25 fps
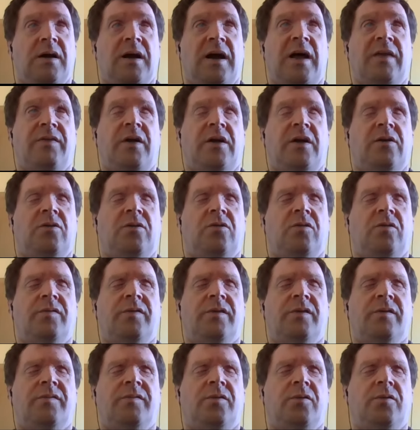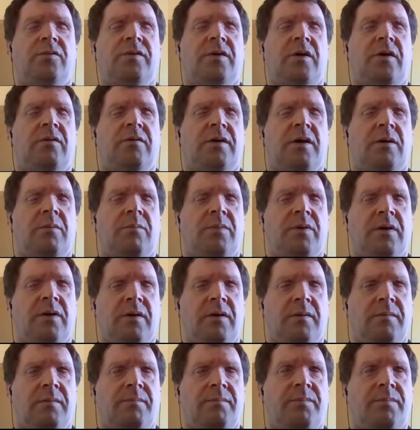and then you look for the footnote
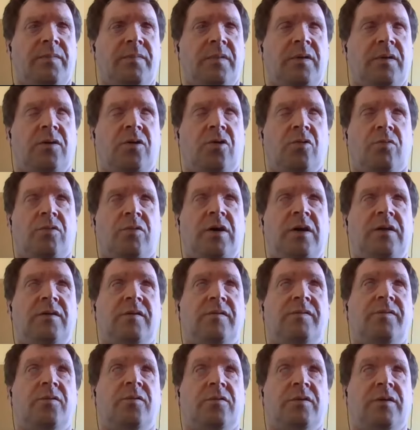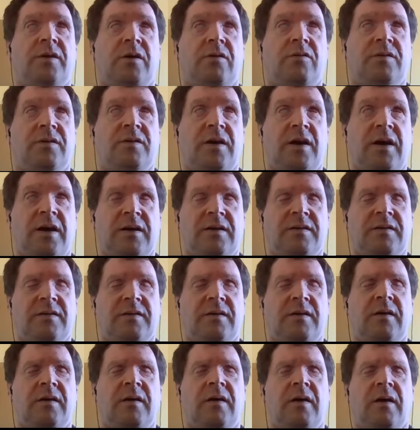number, you read the footnote
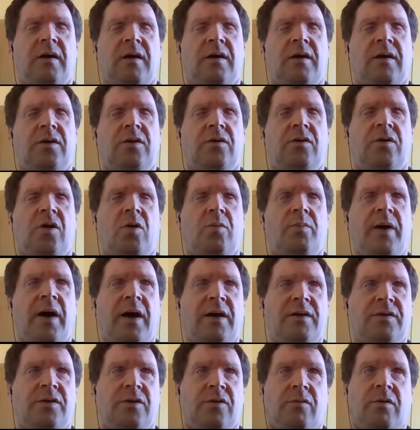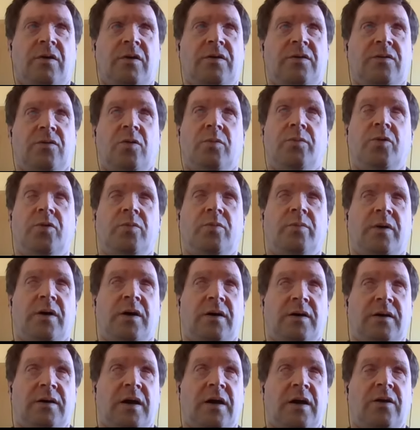text, you go back to your original
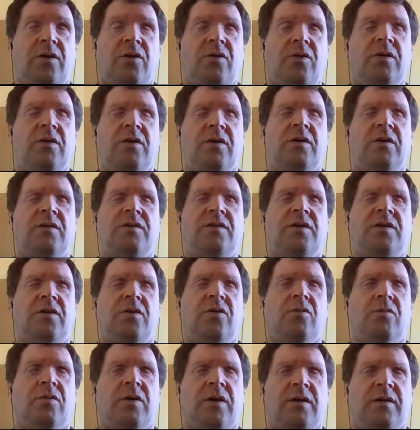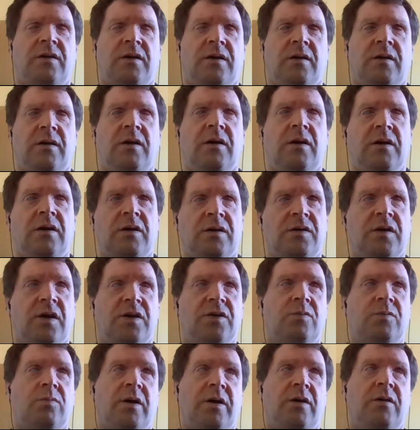bookmark, and you can continue reading
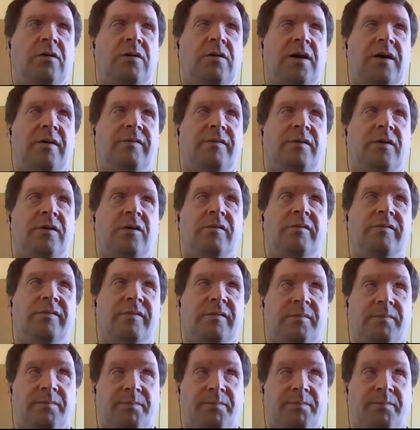just where you left off.